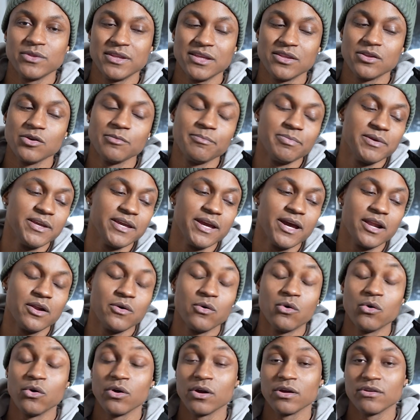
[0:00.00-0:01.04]
either piano
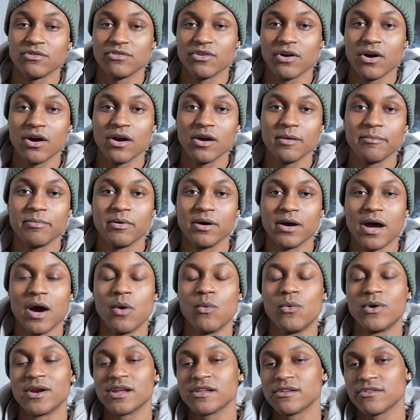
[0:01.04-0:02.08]
or guitar, but I
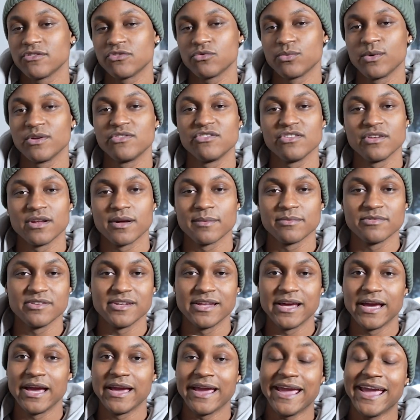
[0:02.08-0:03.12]
wanted to switch it up
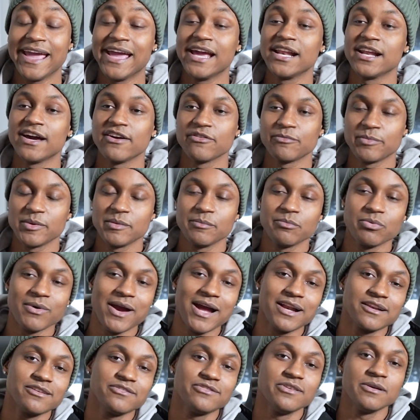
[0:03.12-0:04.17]
today, and I've been
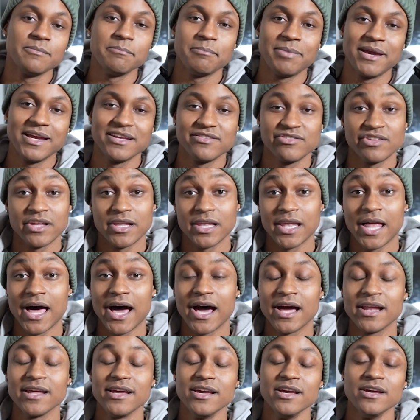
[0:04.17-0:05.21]
practicing bass a
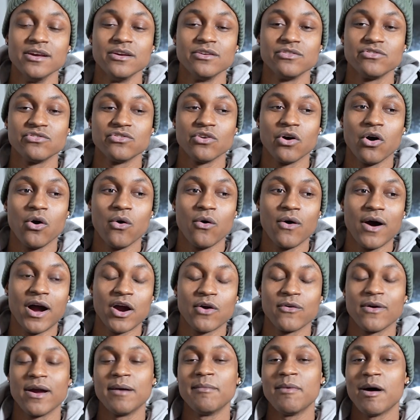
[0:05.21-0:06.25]
lot, so I
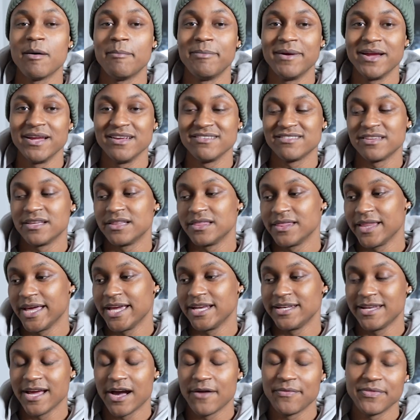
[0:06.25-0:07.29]
grabbed my bass and
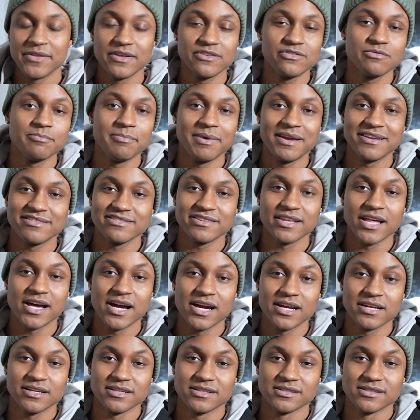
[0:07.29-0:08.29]
laid down this bass line.